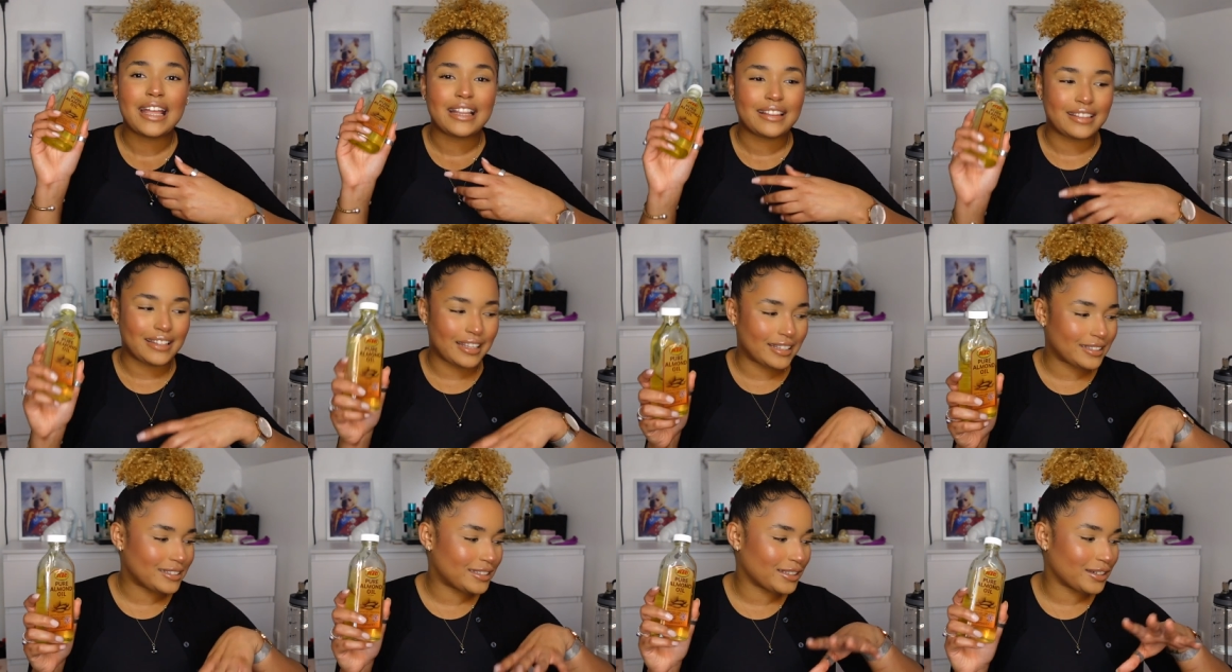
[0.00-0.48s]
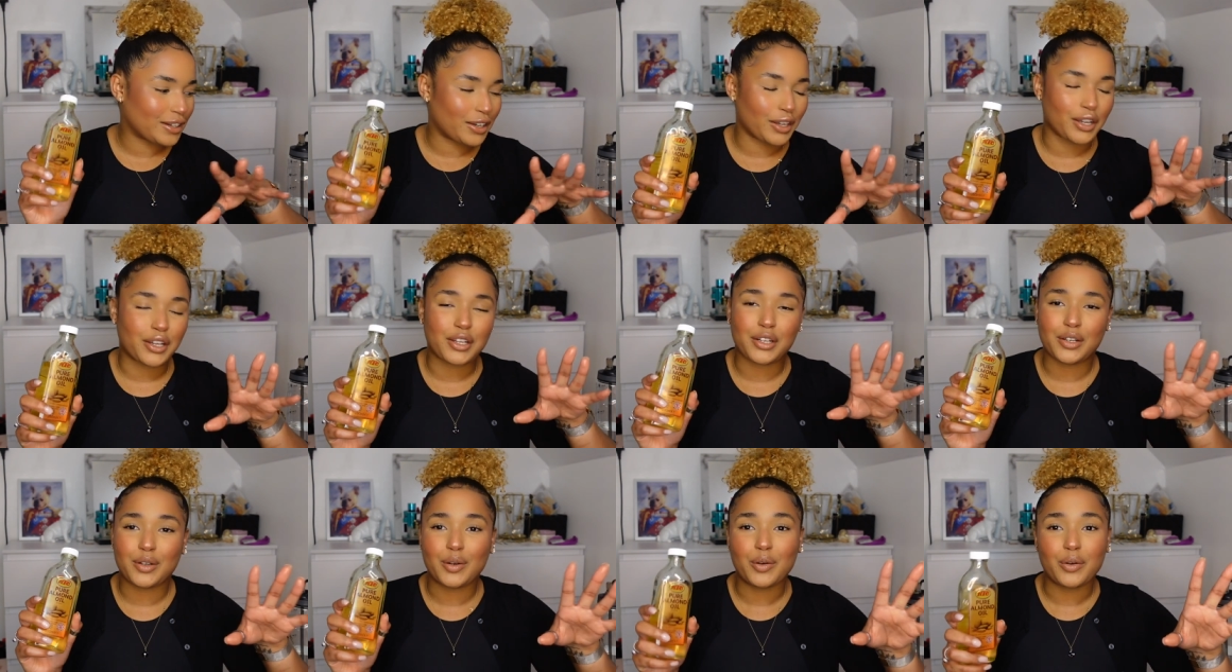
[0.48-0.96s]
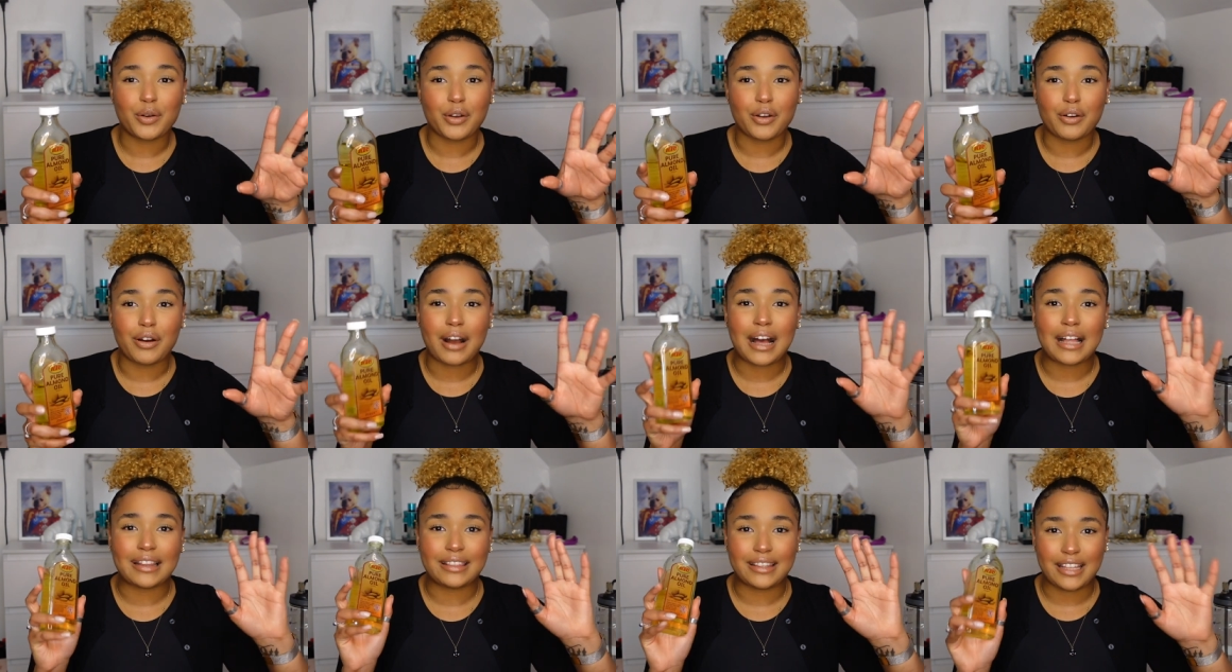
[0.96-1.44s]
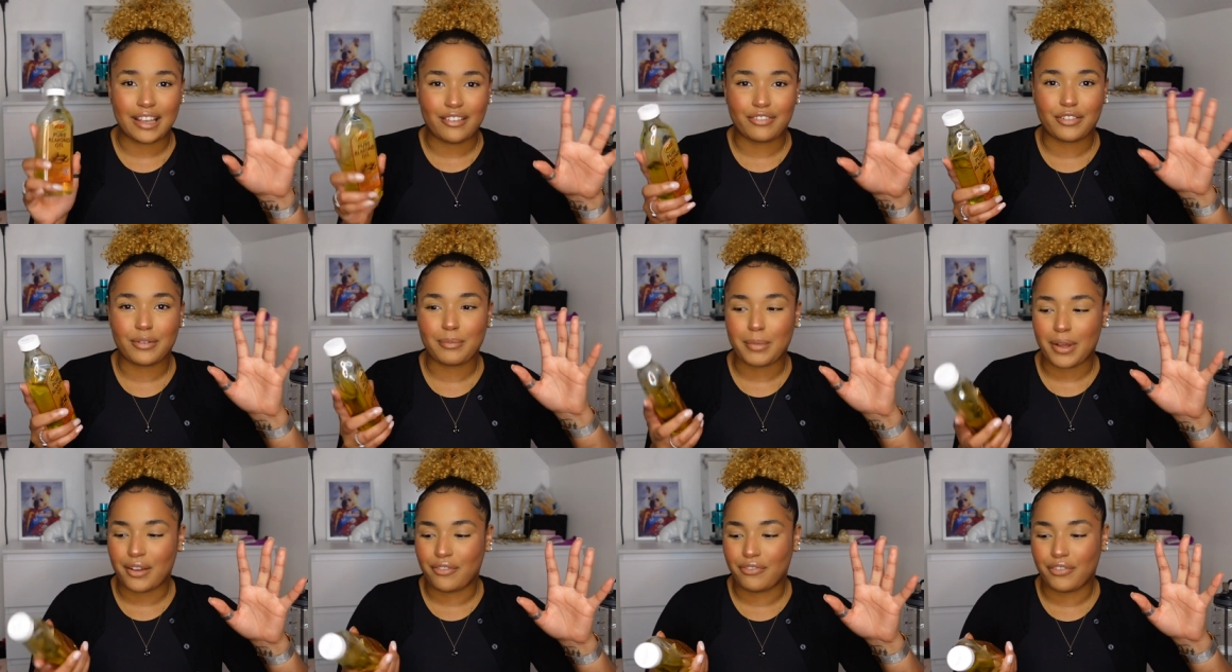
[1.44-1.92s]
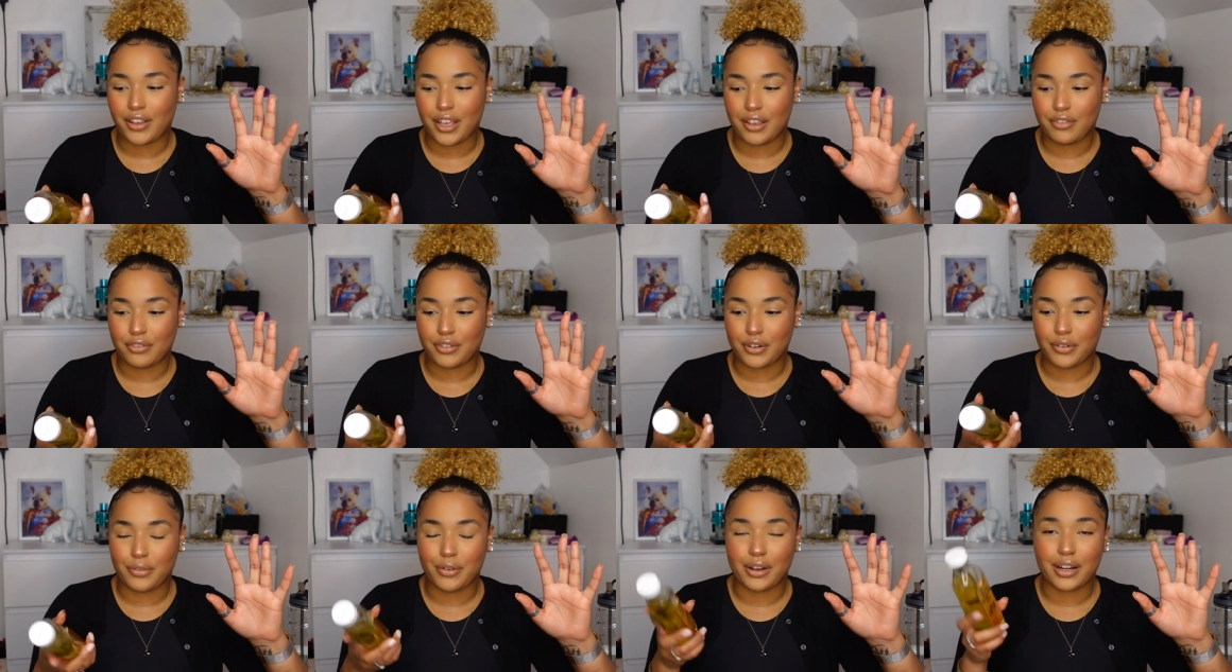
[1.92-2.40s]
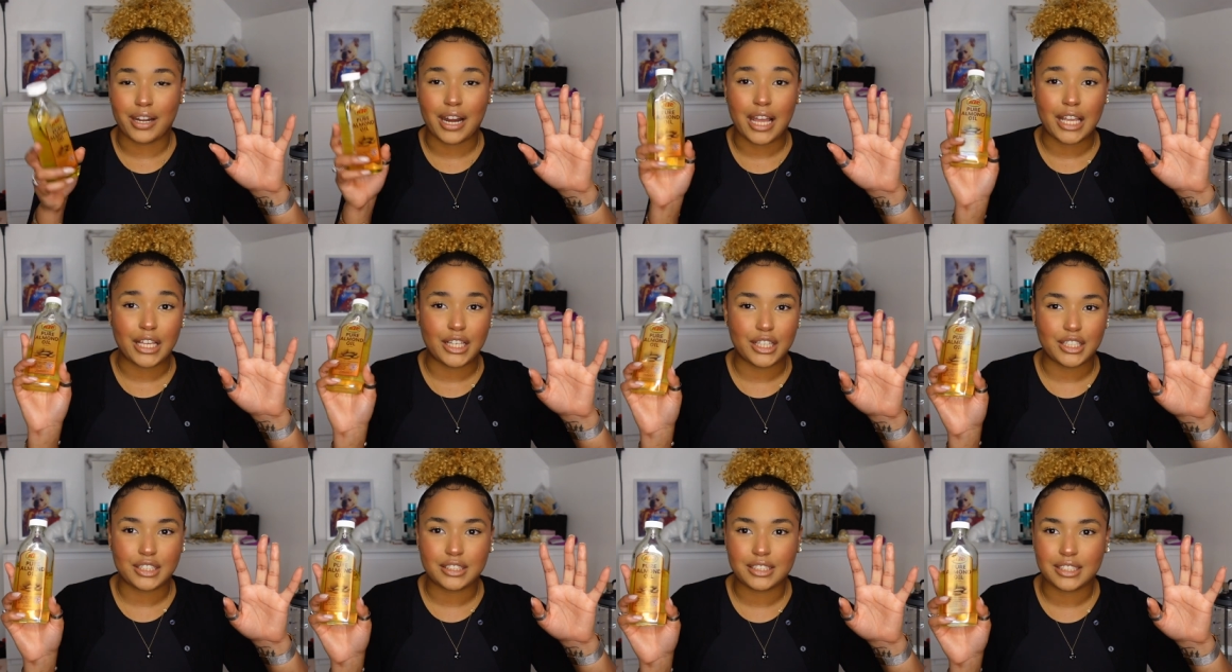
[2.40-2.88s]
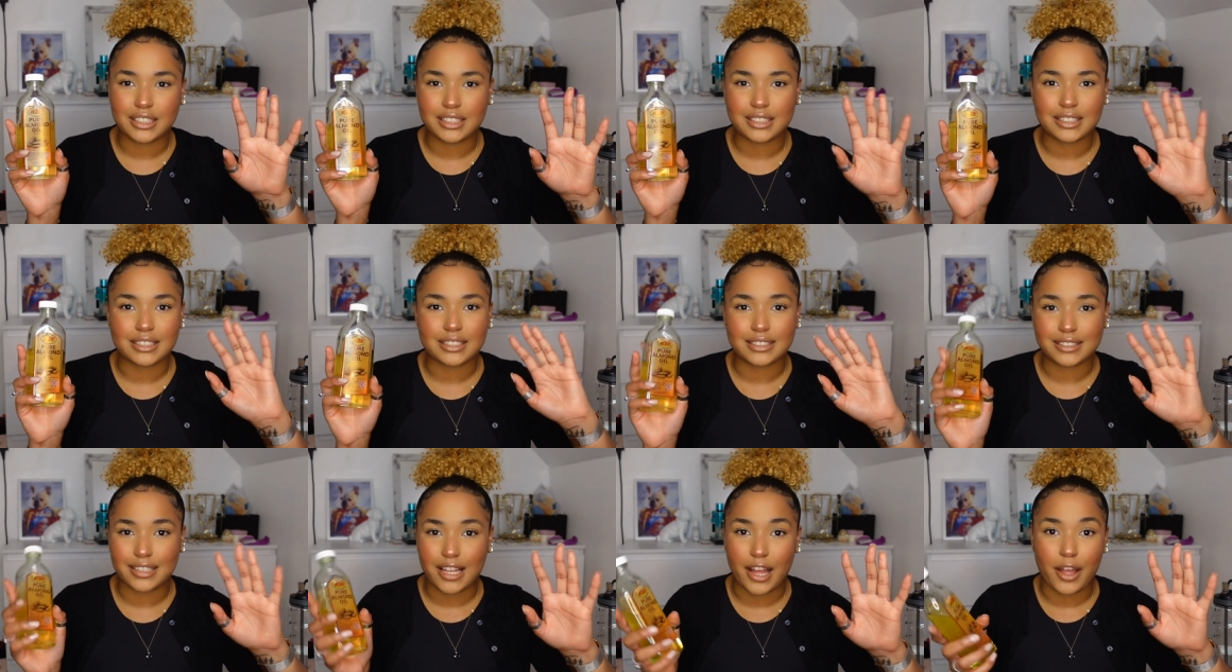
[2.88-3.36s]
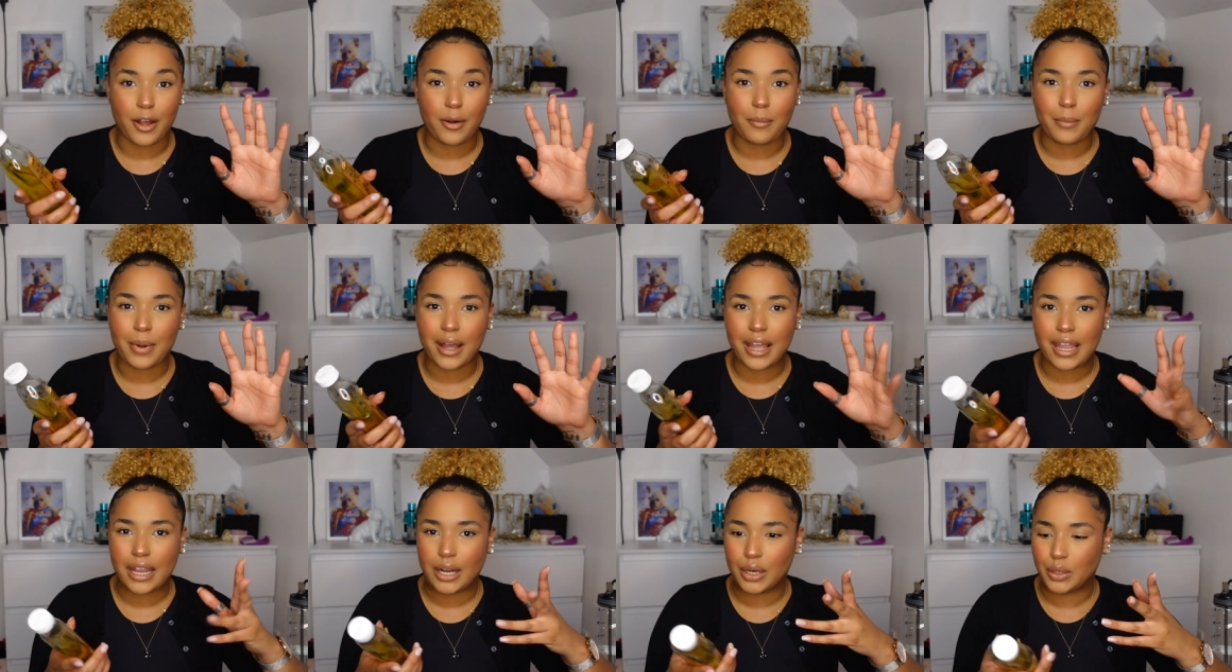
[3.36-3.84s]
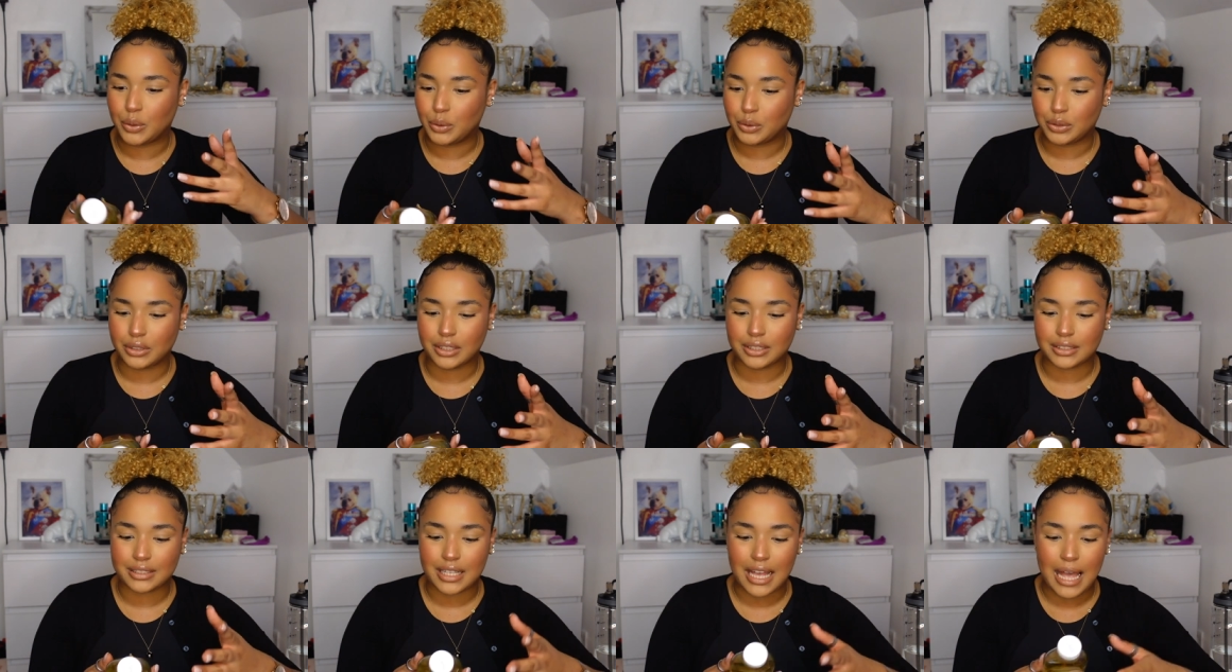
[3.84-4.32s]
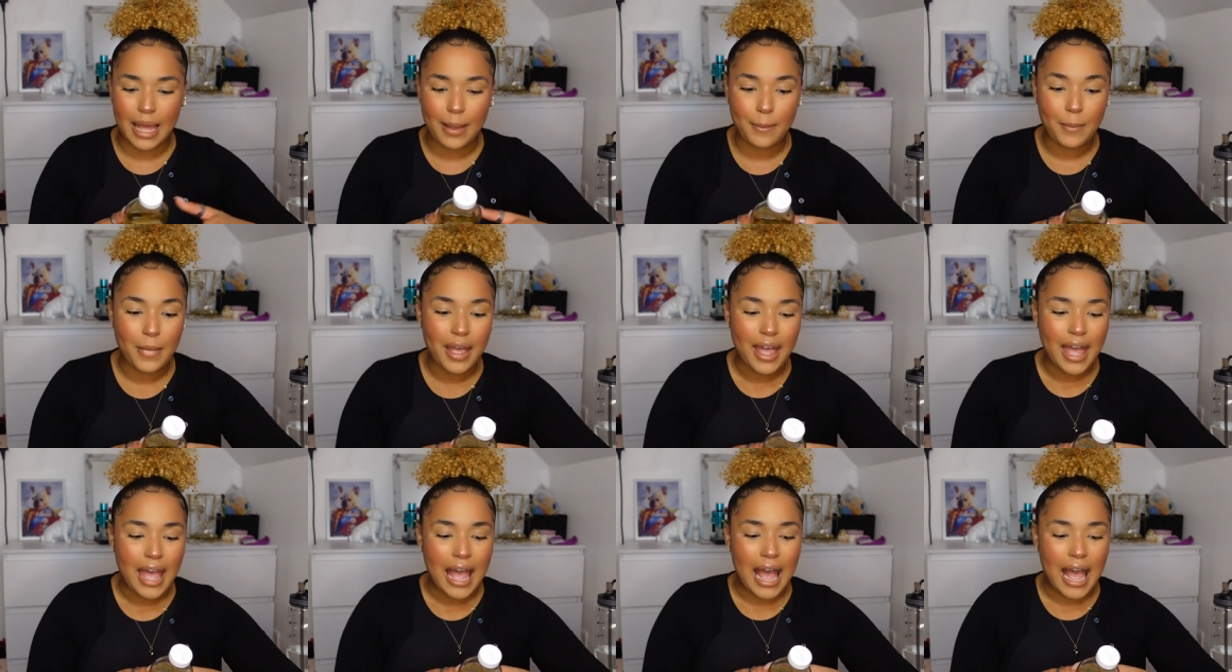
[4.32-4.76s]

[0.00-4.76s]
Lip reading: This and coconut oil are definitely my favorite one. I use this to style my hair all the time.